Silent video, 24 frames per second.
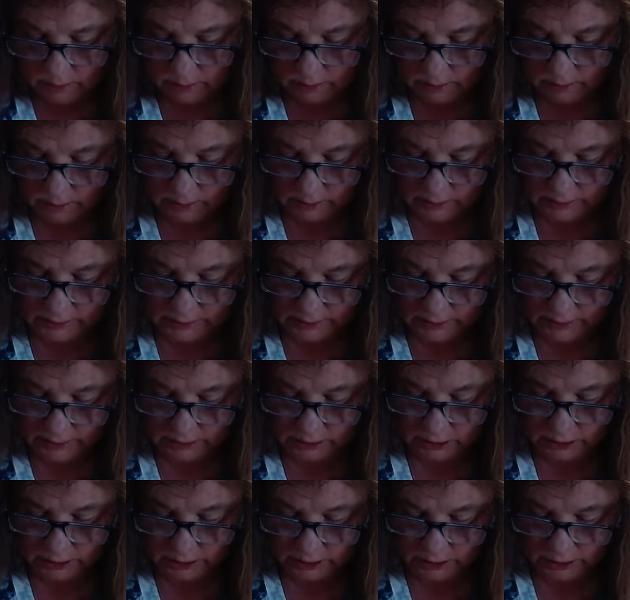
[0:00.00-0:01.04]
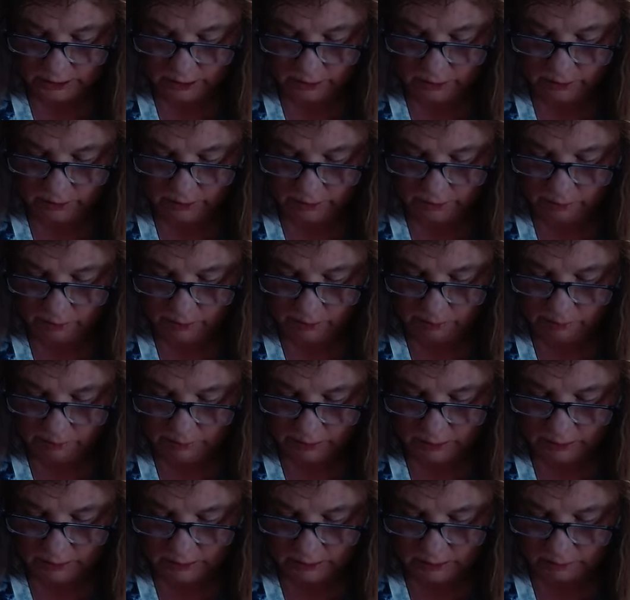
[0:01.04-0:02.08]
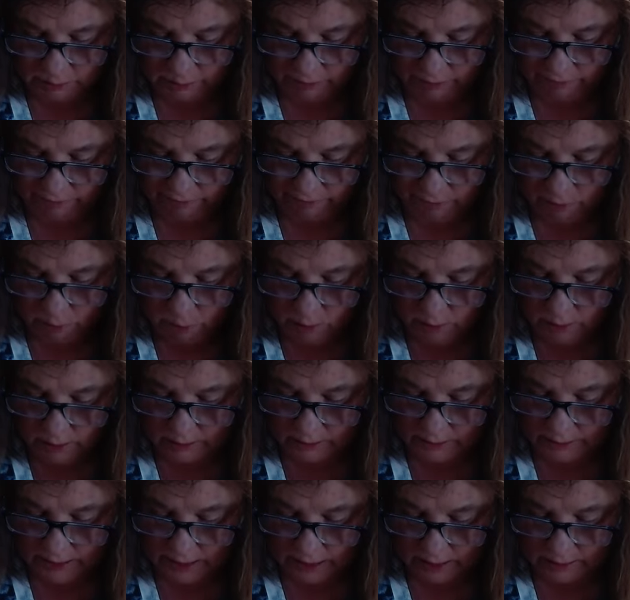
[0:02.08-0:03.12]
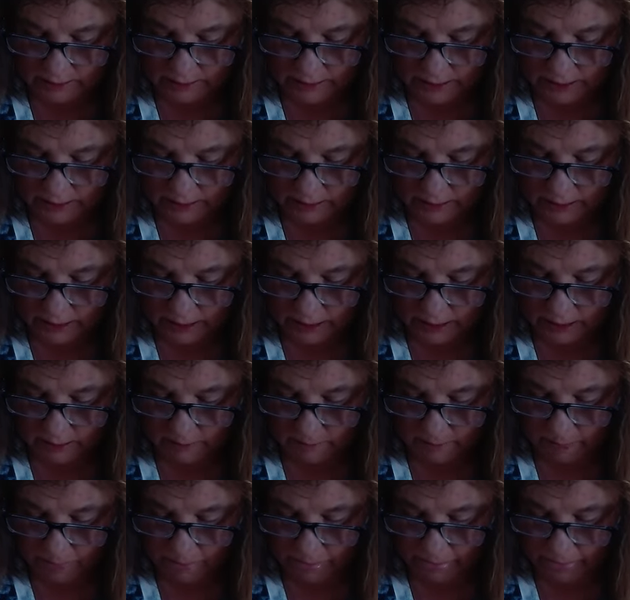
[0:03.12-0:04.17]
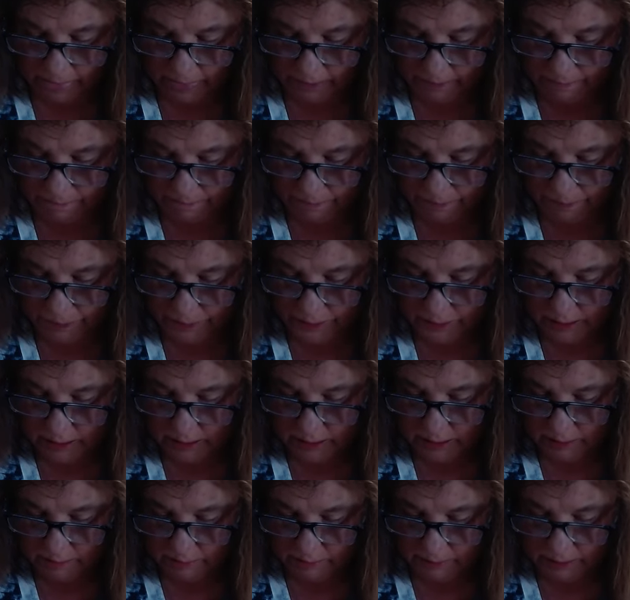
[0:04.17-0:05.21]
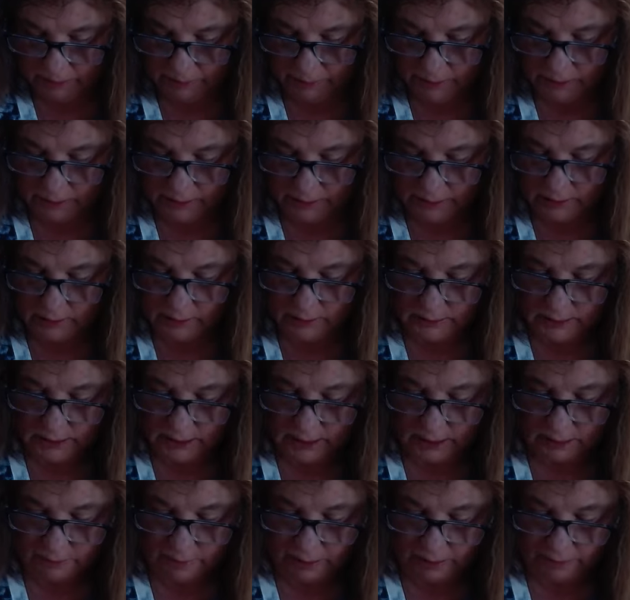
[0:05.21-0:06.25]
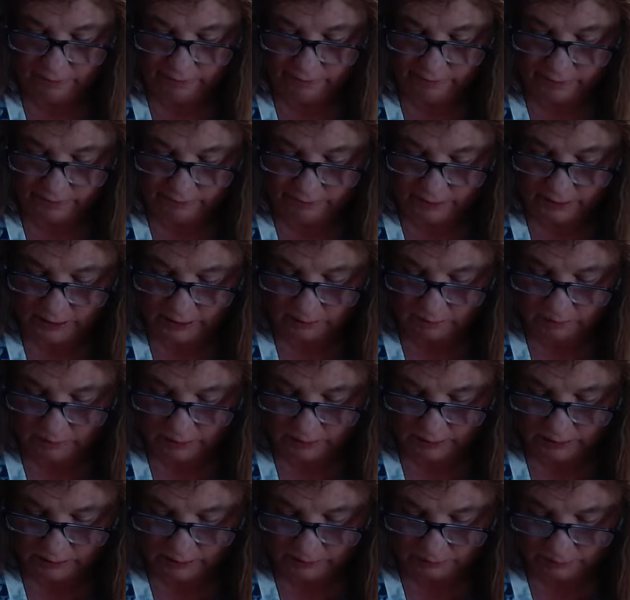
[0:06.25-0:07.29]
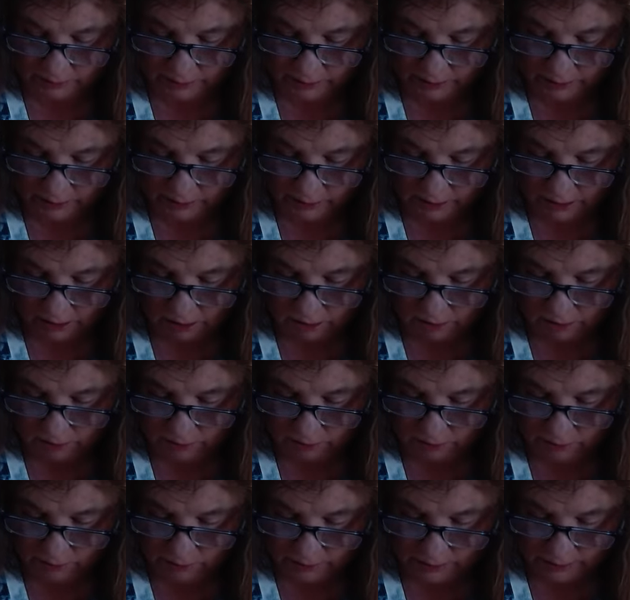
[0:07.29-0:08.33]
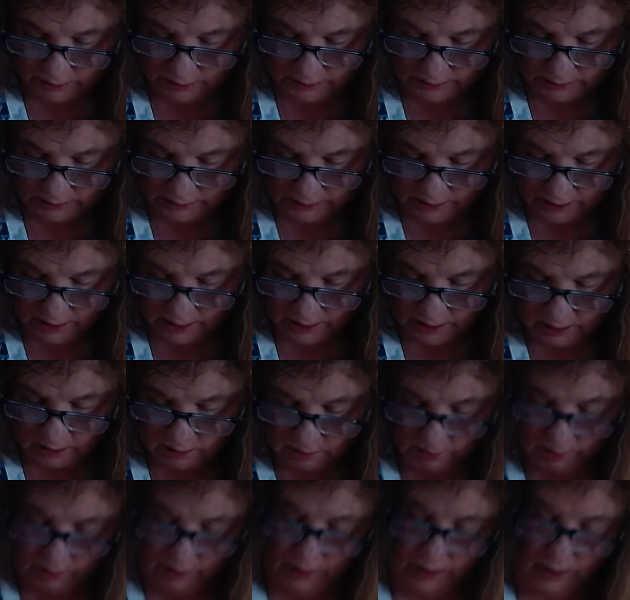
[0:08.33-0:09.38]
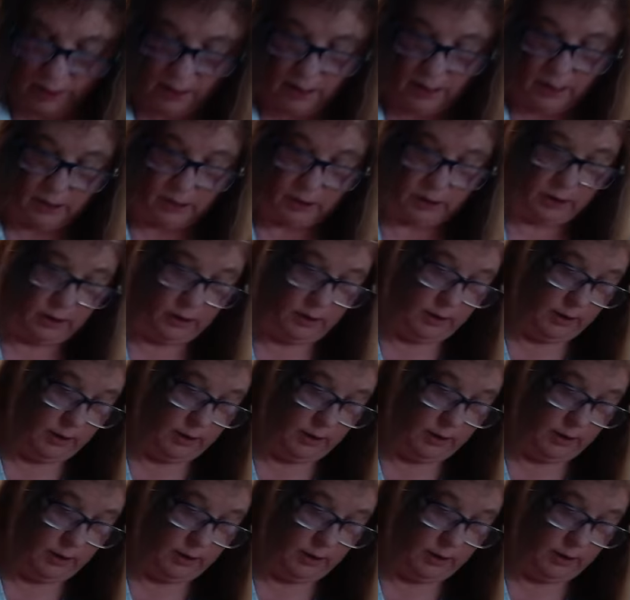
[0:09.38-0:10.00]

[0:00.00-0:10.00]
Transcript: It says just 2 to 3 minutes before it's al dente. Maybe it does take about 15 minutes, but it don't really say. Oh my gosh, let's